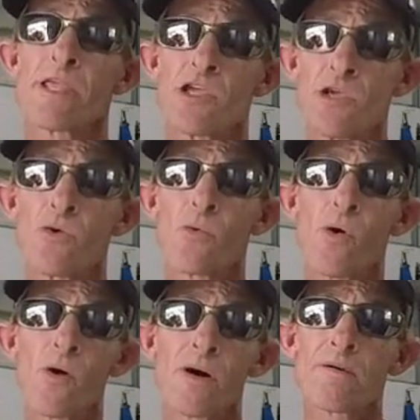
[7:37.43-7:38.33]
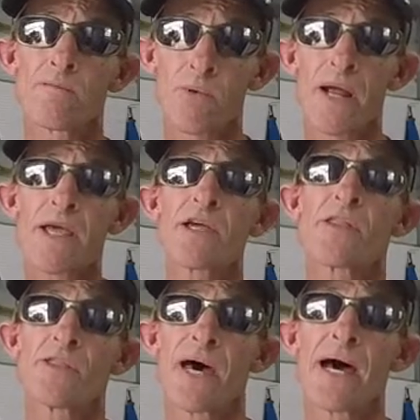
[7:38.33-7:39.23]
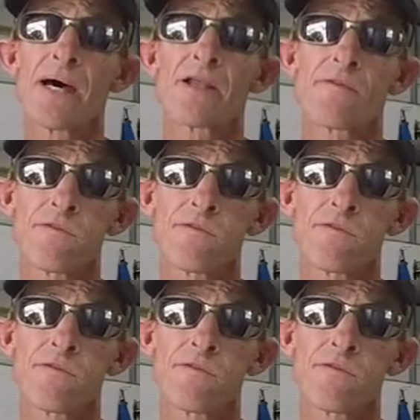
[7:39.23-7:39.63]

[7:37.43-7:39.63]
you will break that